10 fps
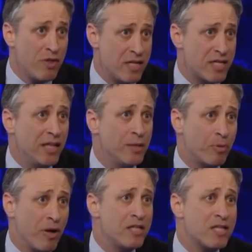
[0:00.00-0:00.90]
sing the
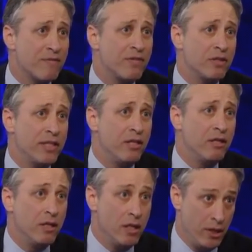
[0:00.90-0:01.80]
praises of their leader
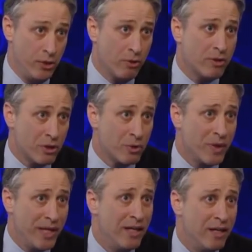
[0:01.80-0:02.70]
in North
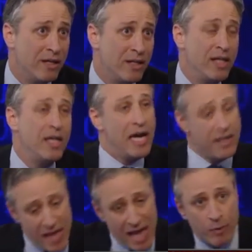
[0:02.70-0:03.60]
Korea?
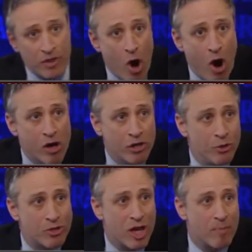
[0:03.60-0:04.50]
And then when the hard
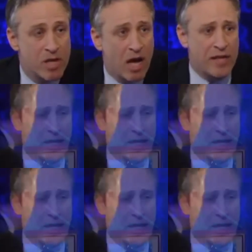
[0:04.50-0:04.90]
news comes on, they